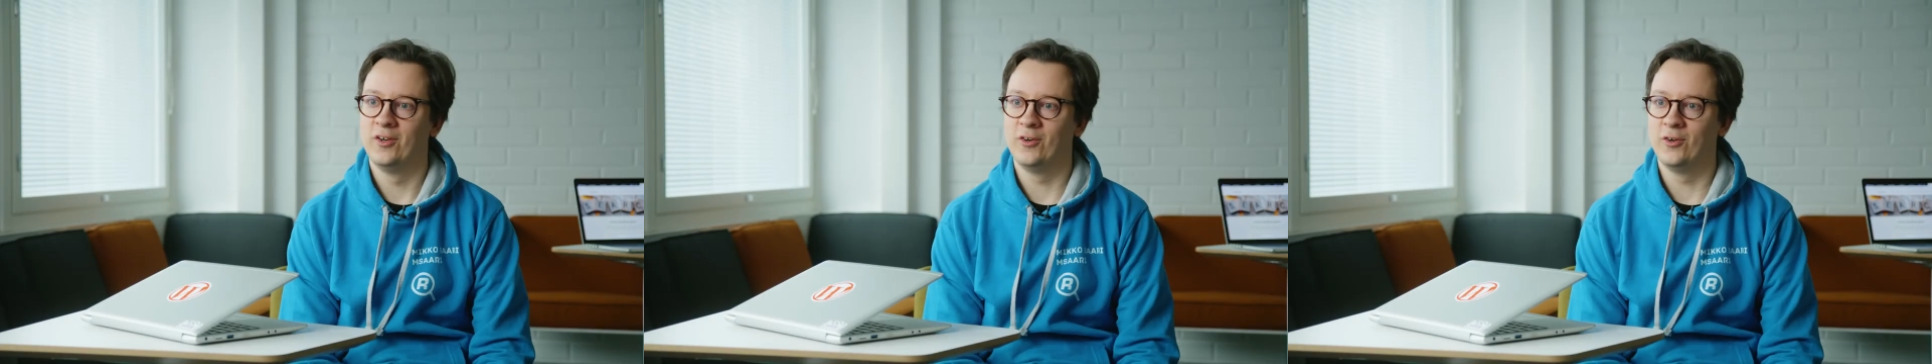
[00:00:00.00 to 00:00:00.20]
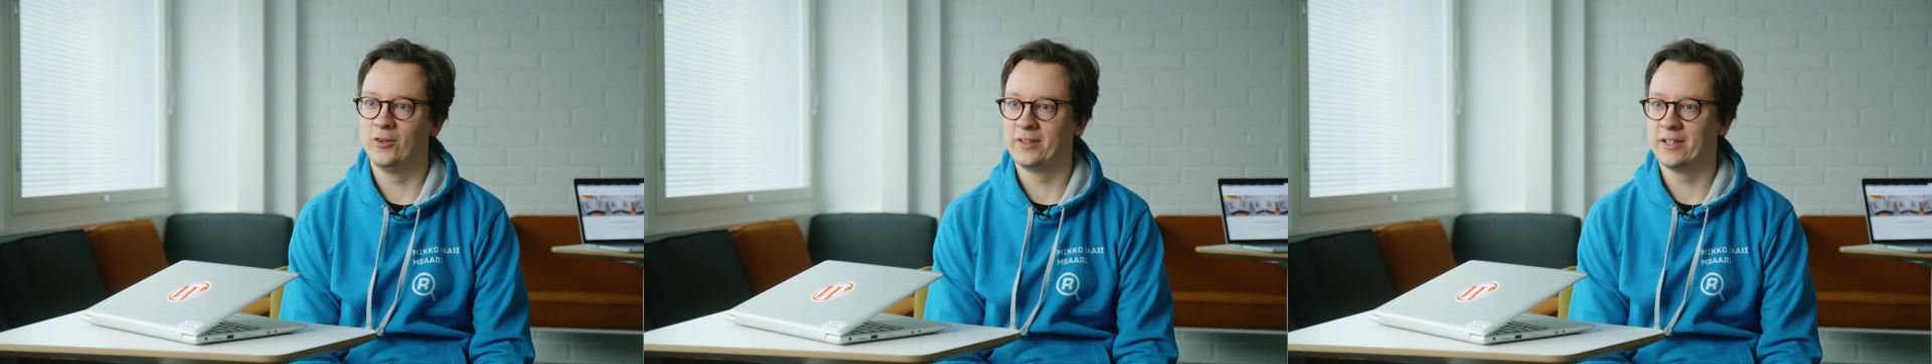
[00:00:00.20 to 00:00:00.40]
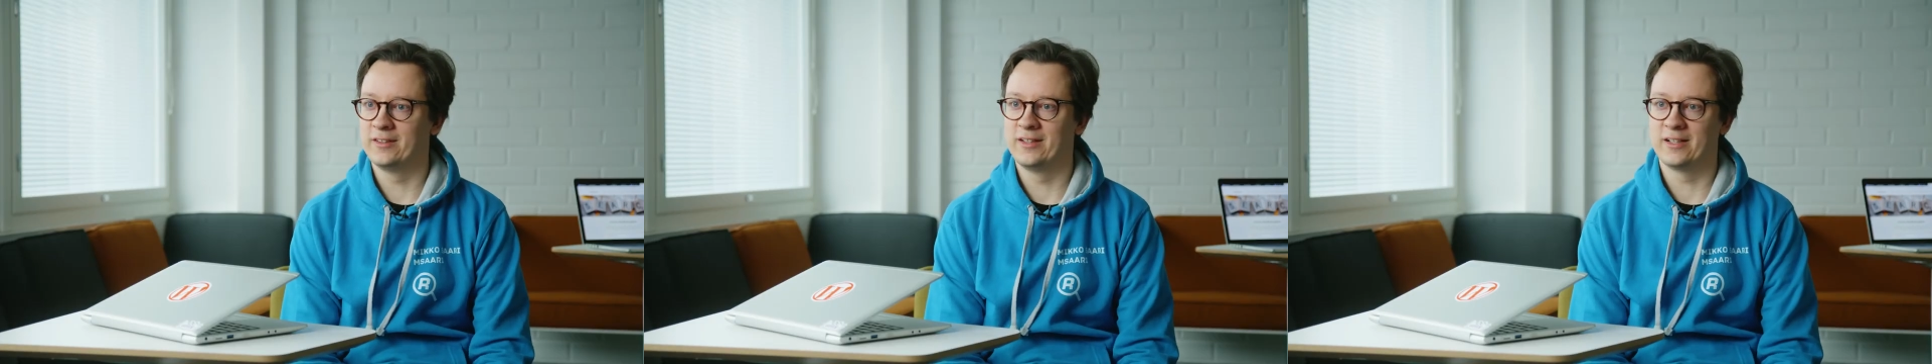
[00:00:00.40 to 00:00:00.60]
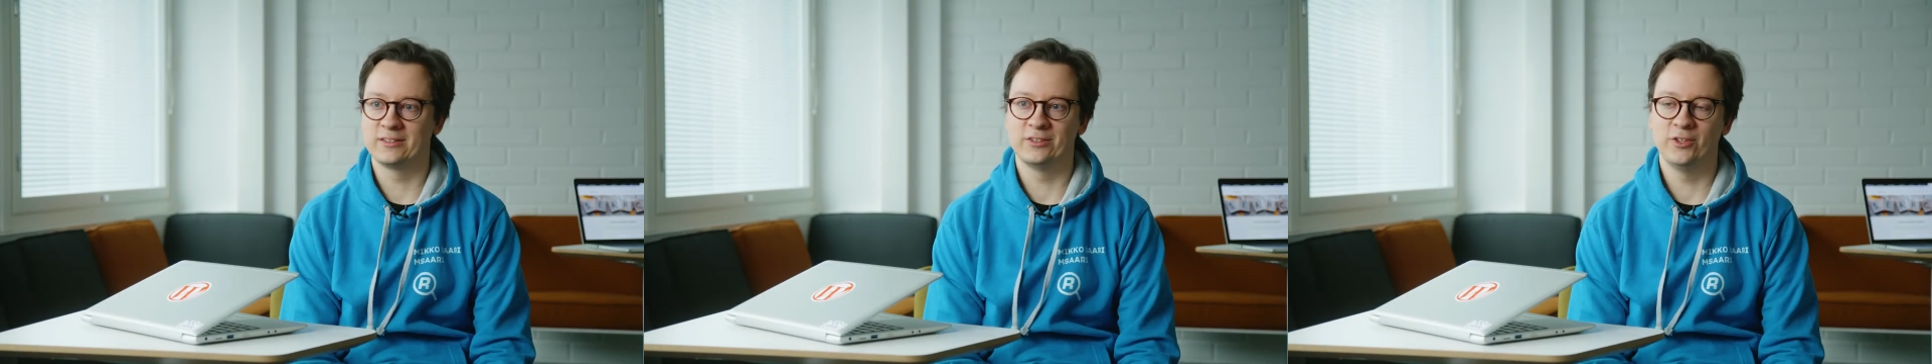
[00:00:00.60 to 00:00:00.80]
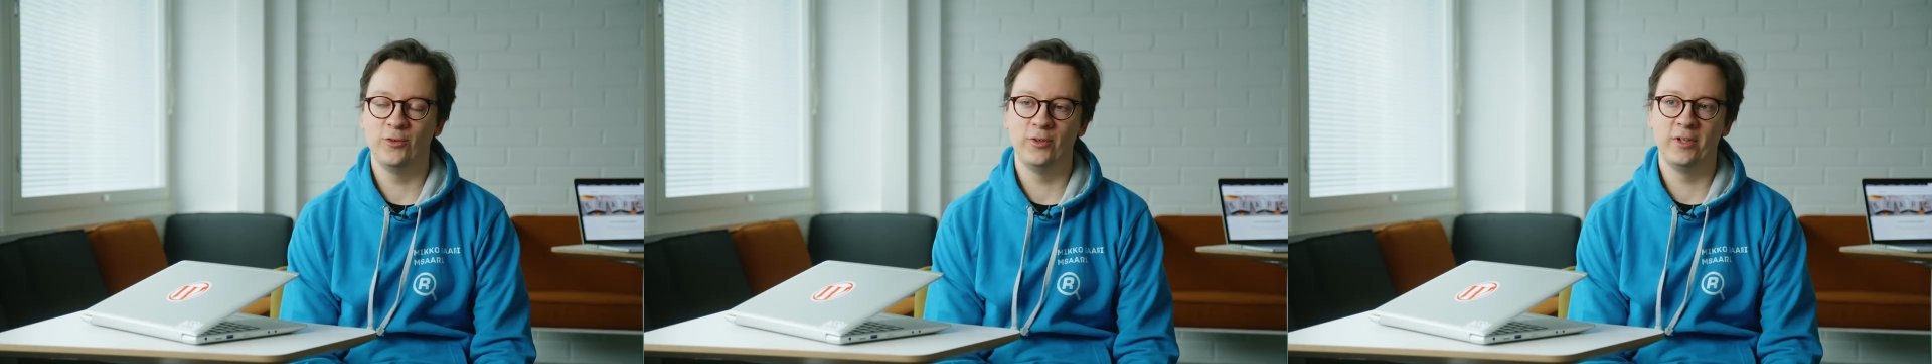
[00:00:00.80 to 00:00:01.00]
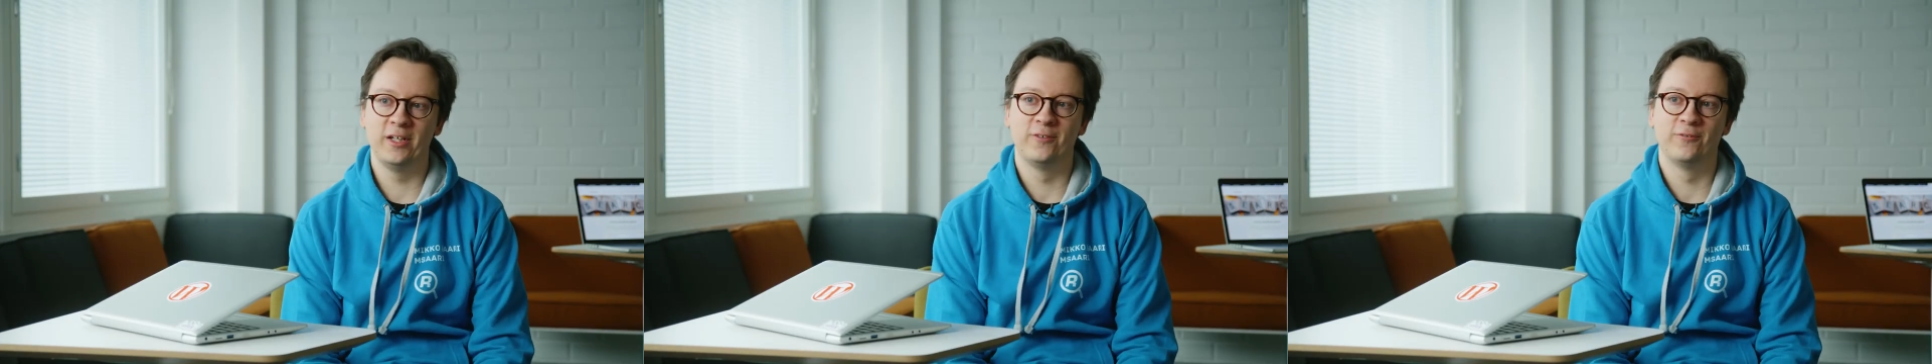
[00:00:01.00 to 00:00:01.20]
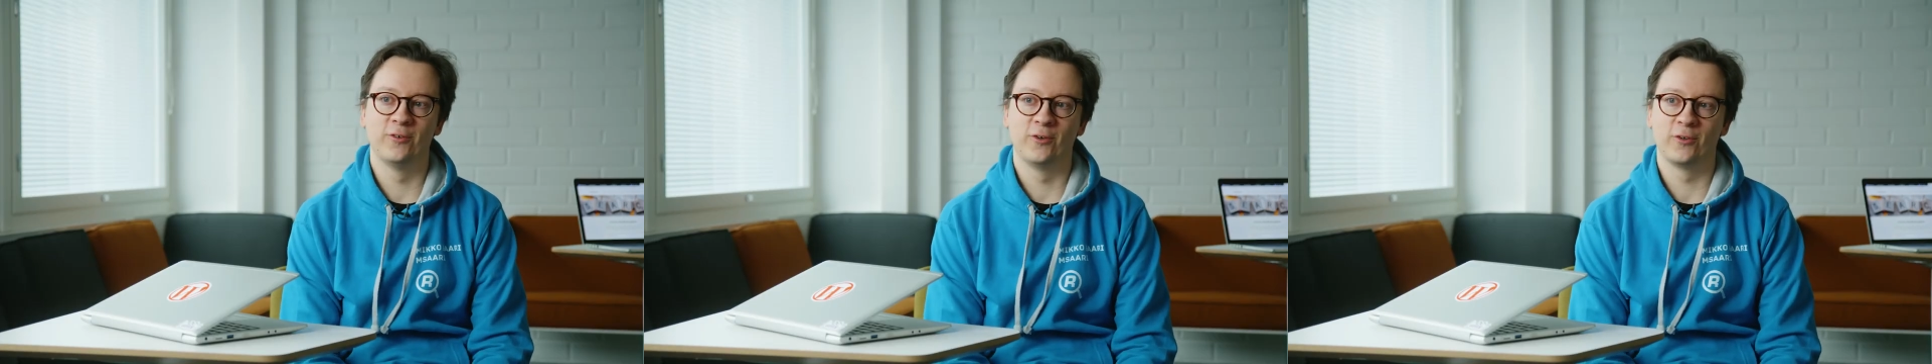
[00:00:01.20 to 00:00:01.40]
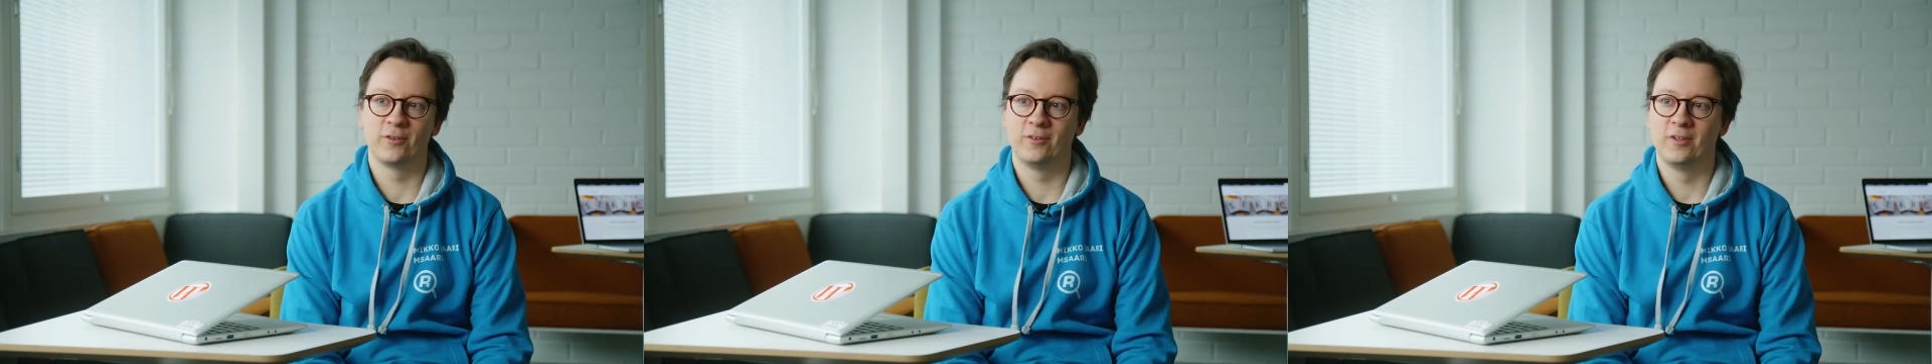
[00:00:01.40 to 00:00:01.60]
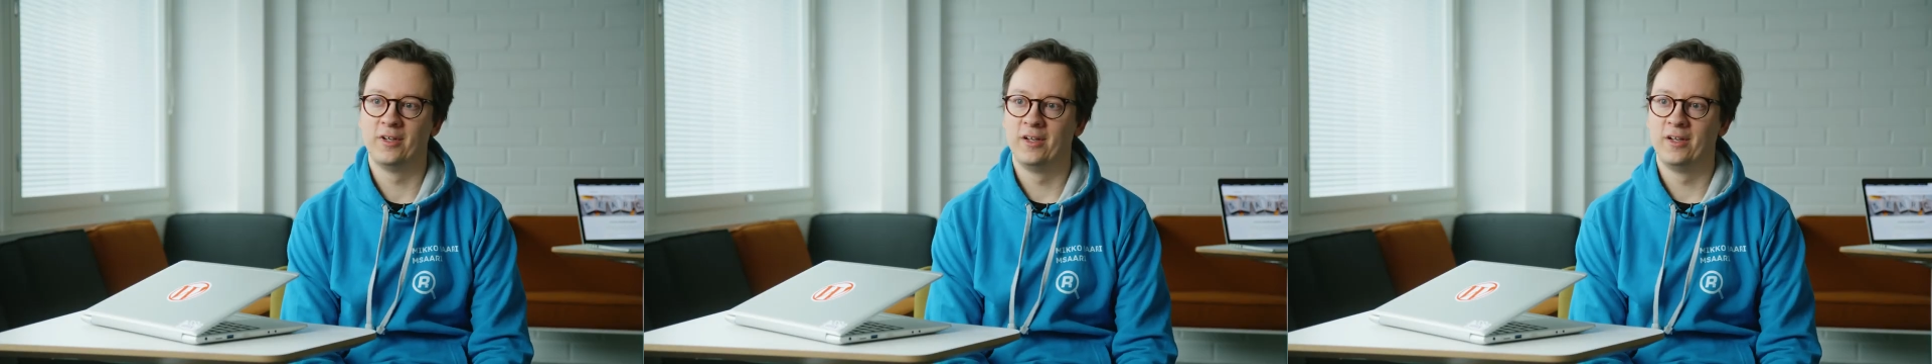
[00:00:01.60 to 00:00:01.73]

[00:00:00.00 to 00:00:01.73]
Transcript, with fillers: all that. There's no need for